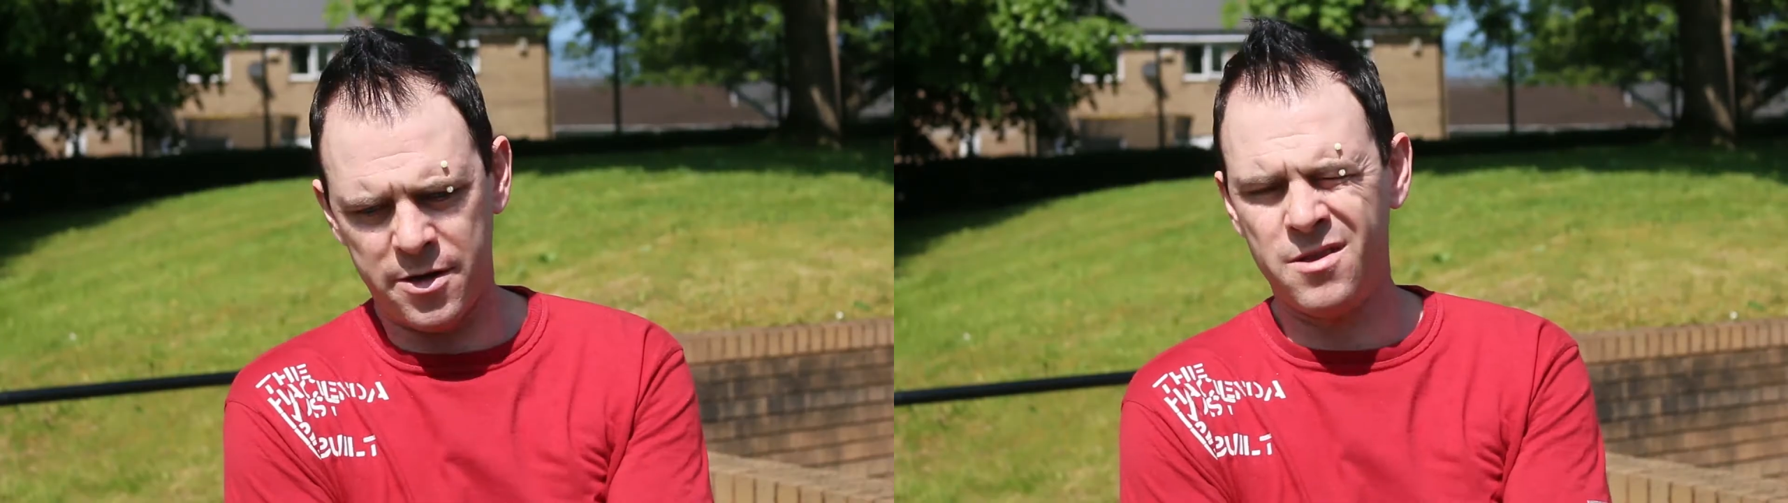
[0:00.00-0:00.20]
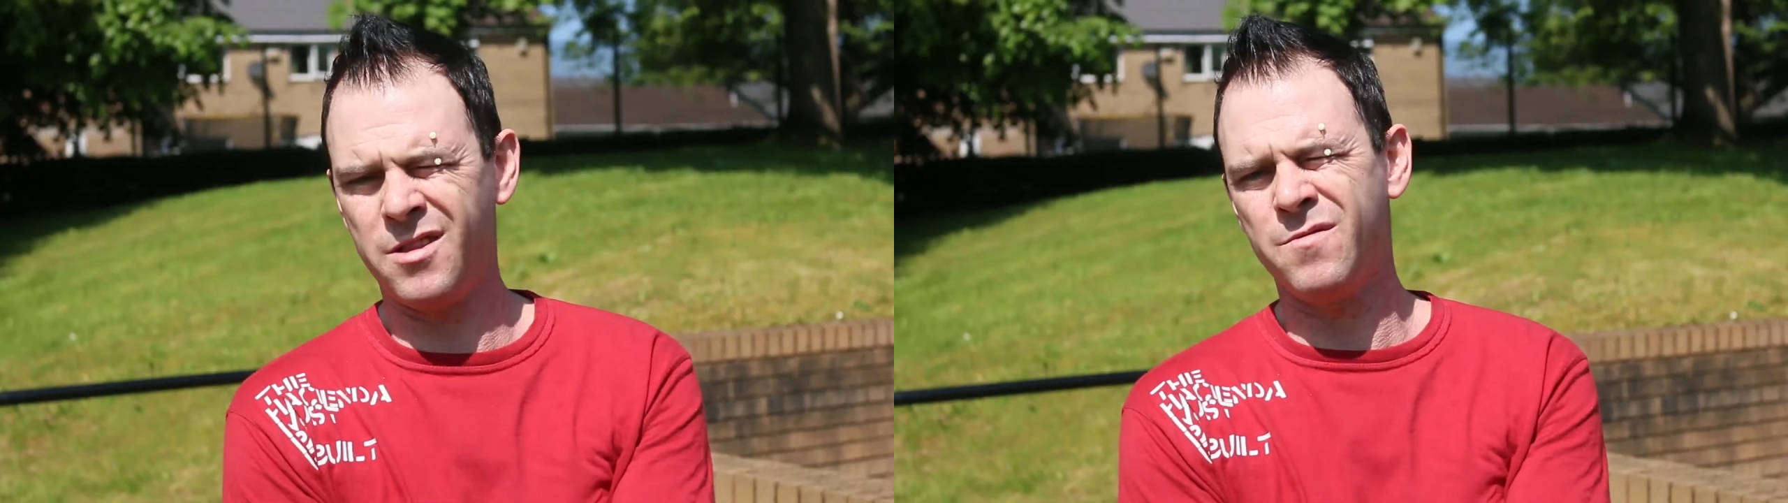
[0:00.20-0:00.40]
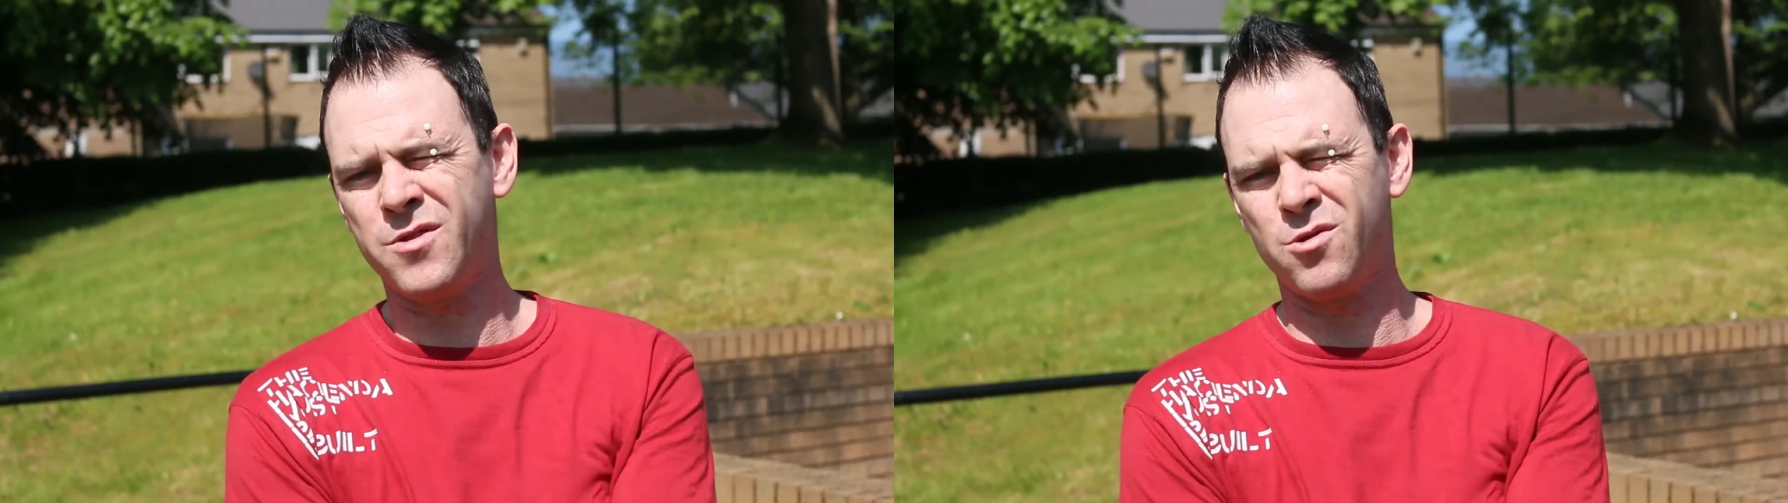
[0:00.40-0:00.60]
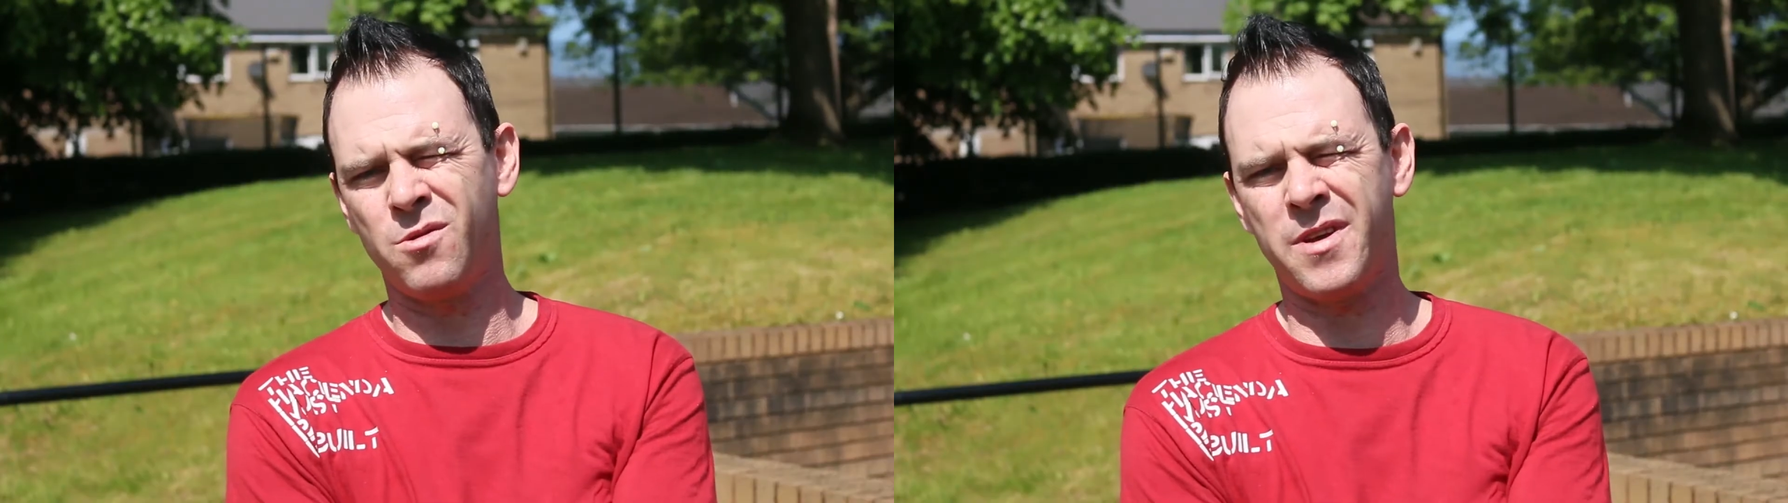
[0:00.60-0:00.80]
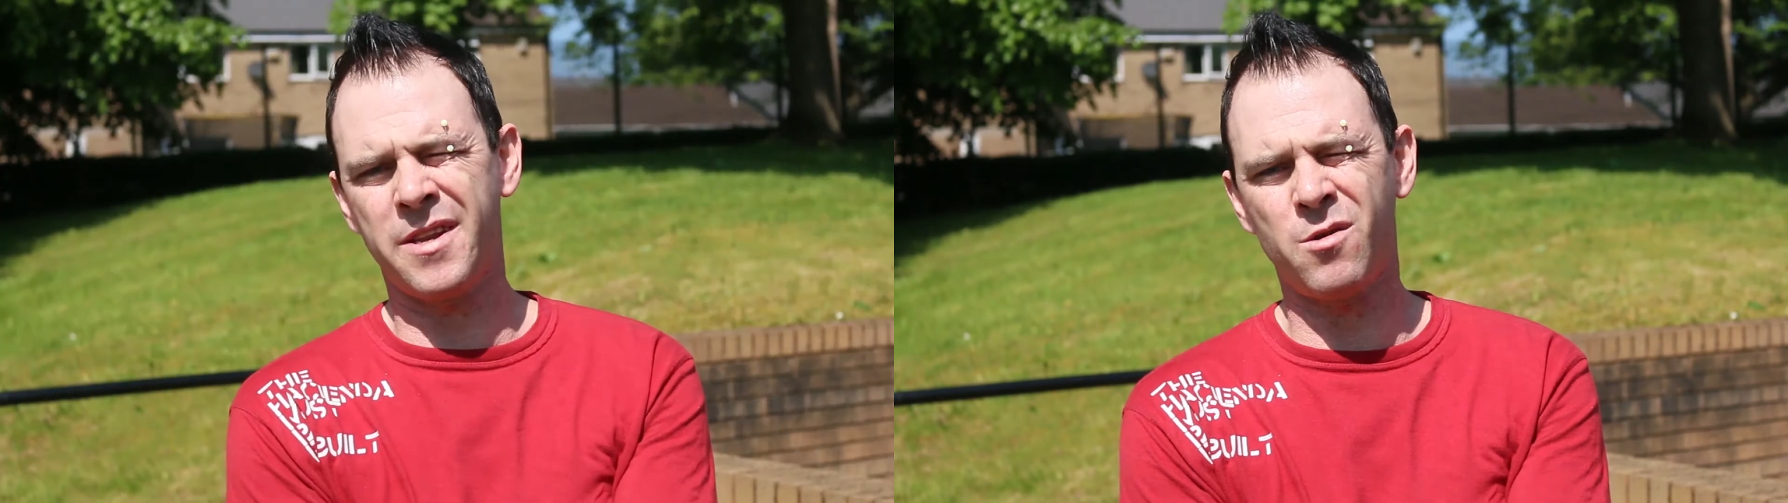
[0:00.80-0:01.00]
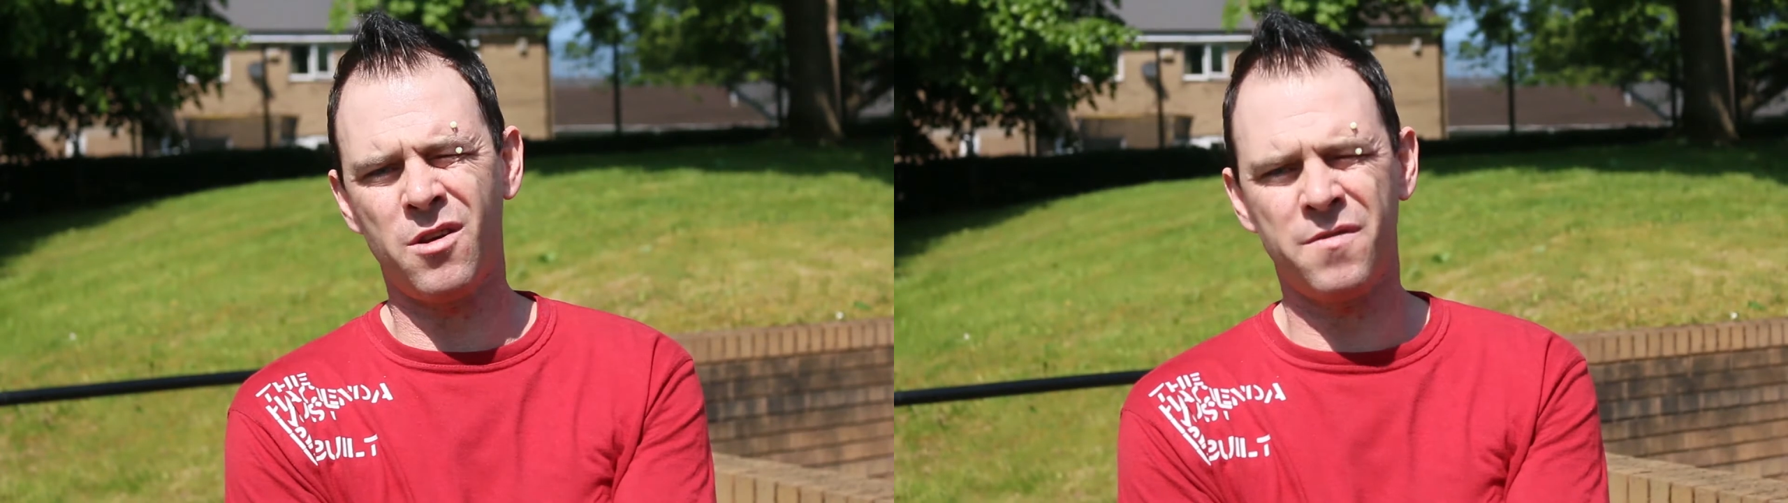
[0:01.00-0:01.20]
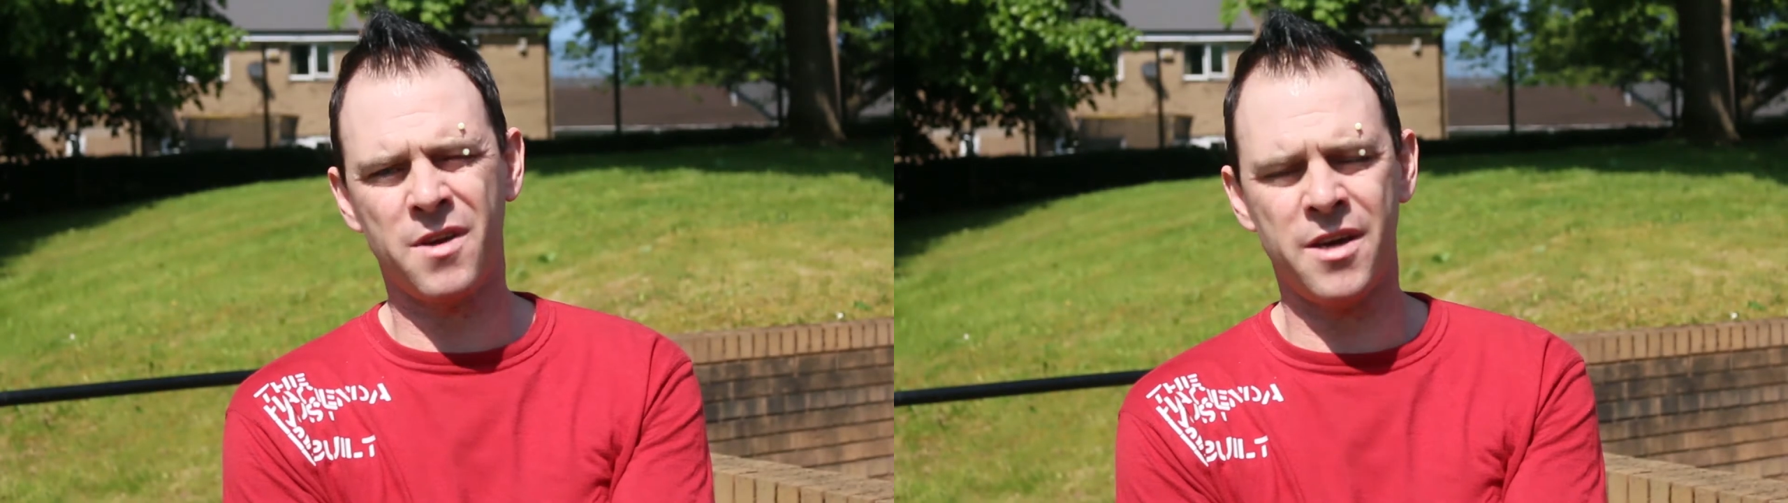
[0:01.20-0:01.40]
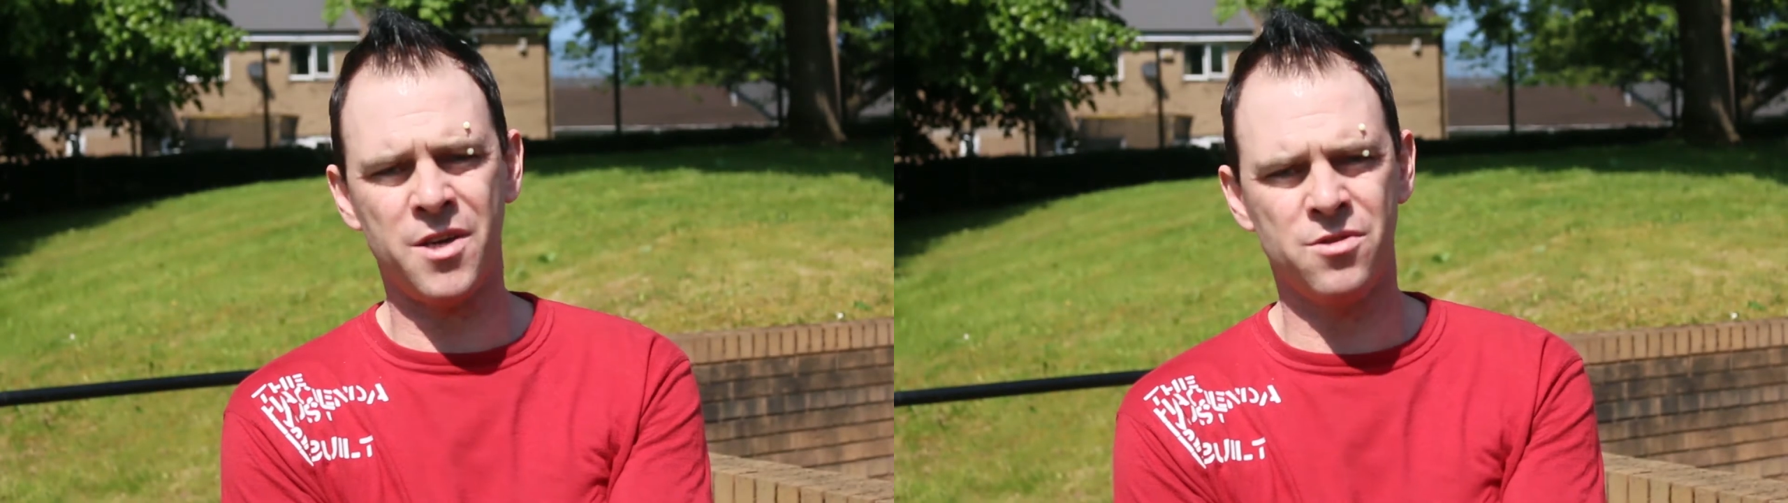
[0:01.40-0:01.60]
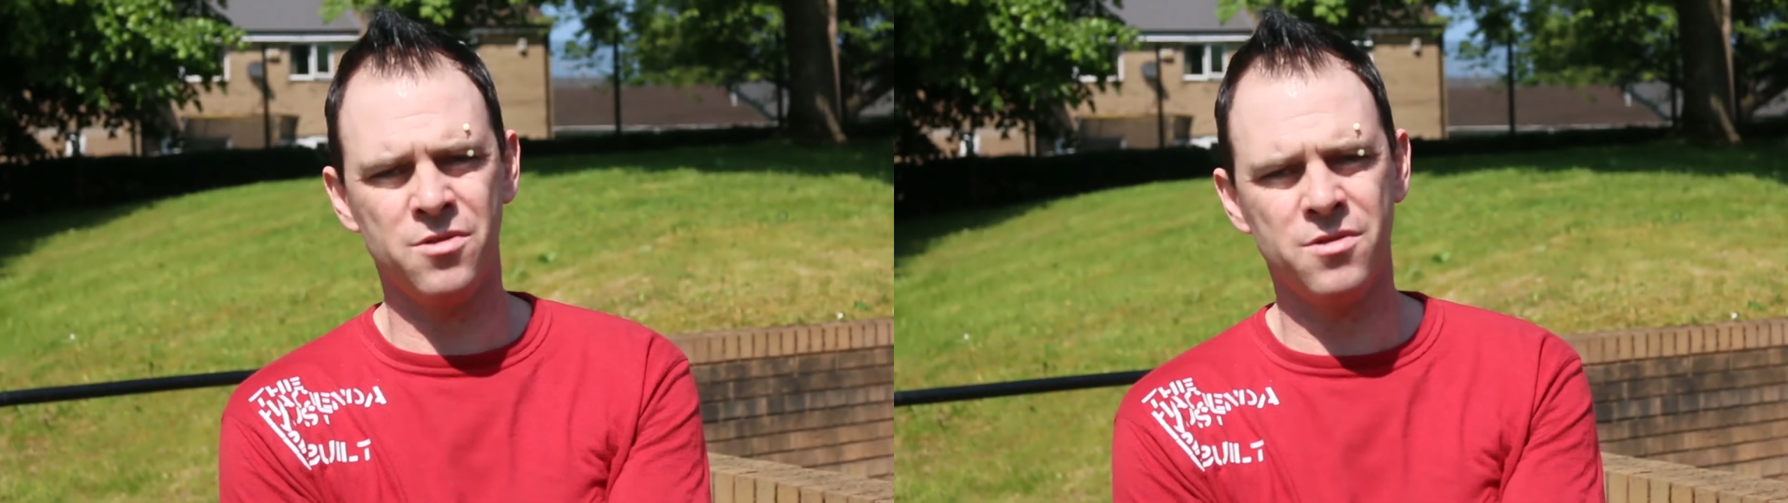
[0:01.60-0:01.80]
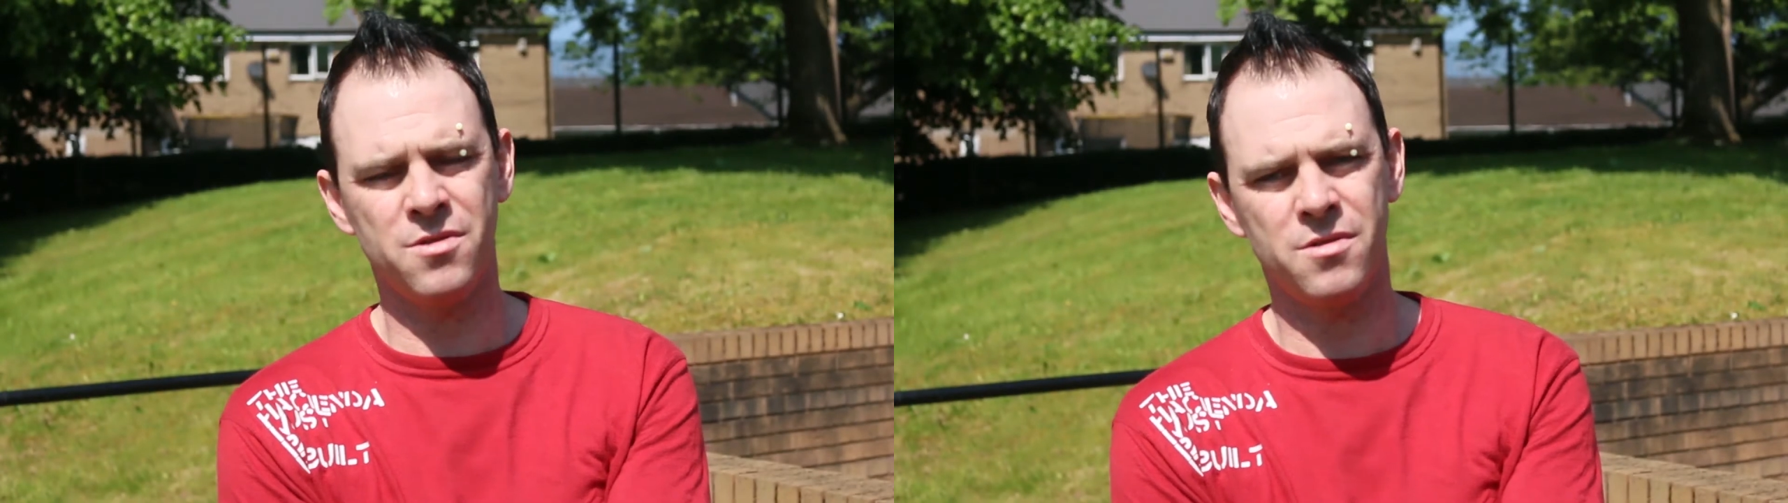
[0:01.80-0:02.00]
I didn't leave school with any
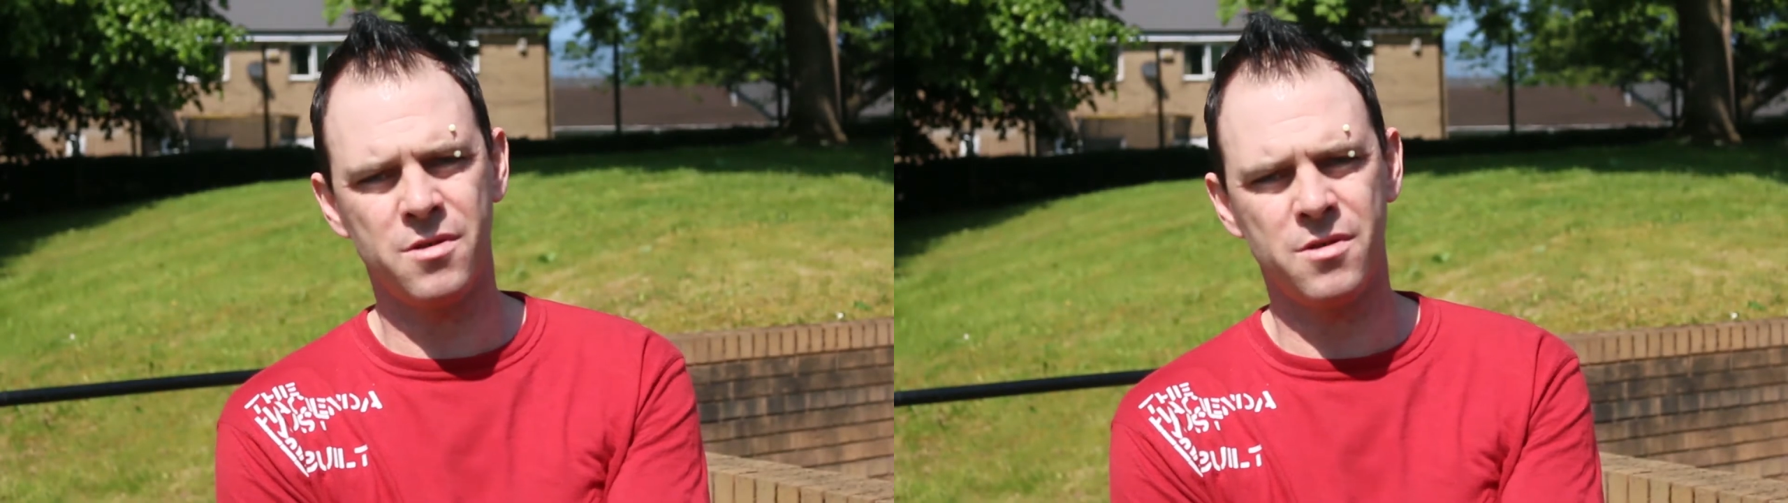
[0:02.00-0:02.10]
qualifications.